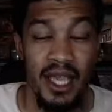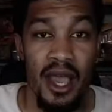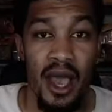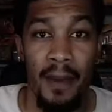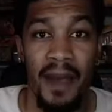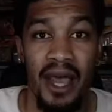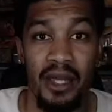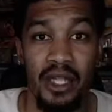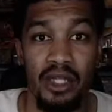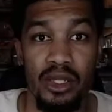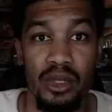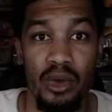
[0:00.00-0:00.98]
about it
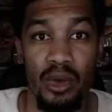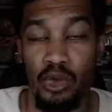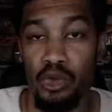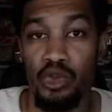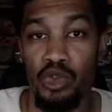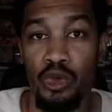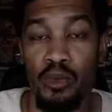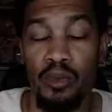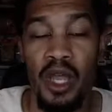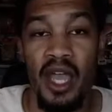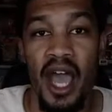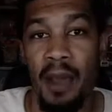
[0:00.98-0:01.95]
on YouTube.
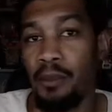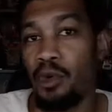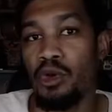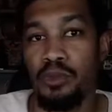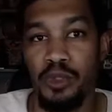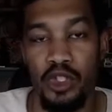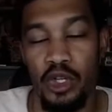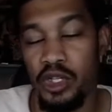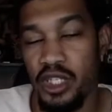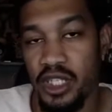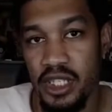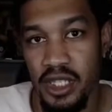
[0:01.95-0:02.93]
I'm going to be starting
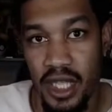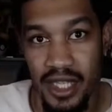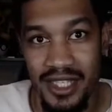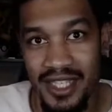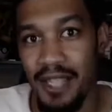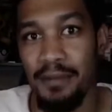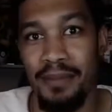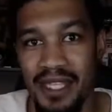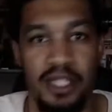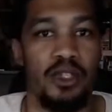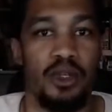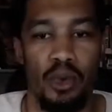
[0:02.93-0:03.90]
this
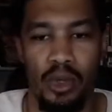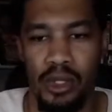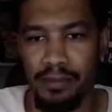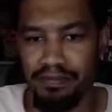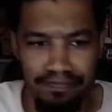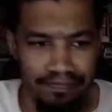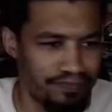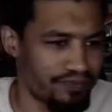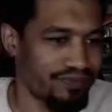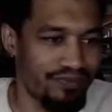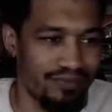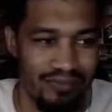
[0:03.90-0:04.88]
segment, or
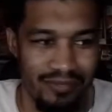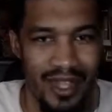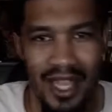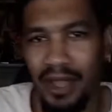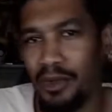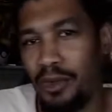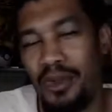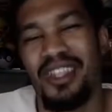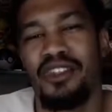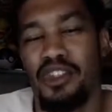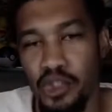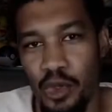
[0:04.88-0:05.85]
I don't know,
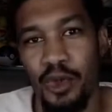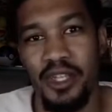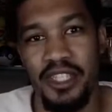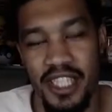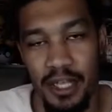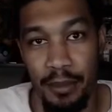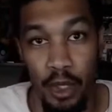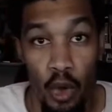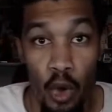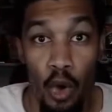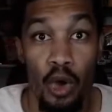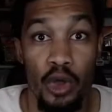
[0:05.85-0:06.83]
let's just call it a segment
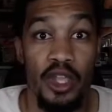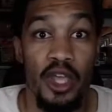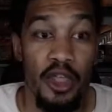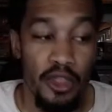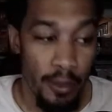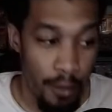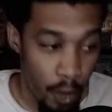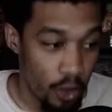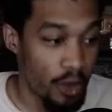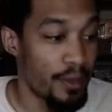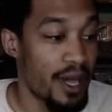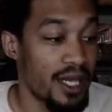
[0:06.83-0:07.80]
called the
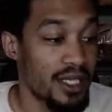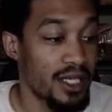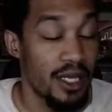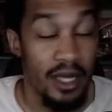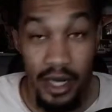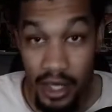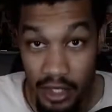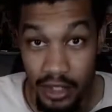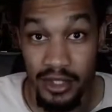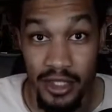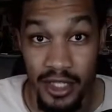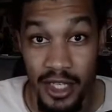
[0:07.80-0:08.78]
Pokemon
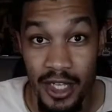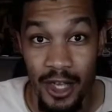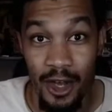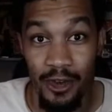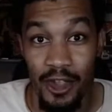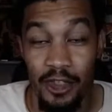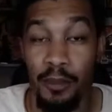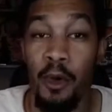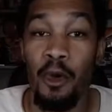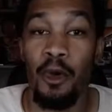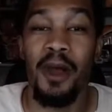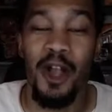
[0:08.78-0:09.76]
Hunt. All right, the
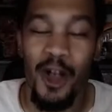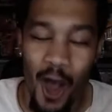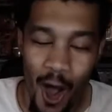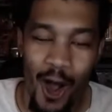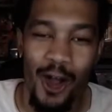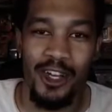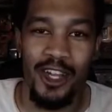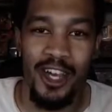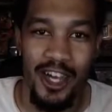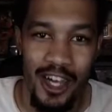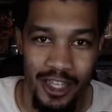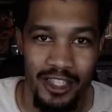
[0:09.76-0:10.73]
Pokemon card
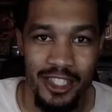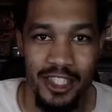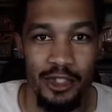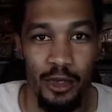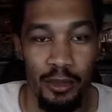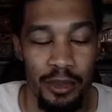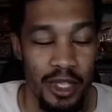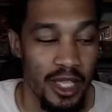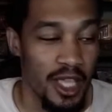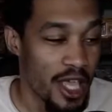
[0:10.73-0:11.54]
hunt is going to be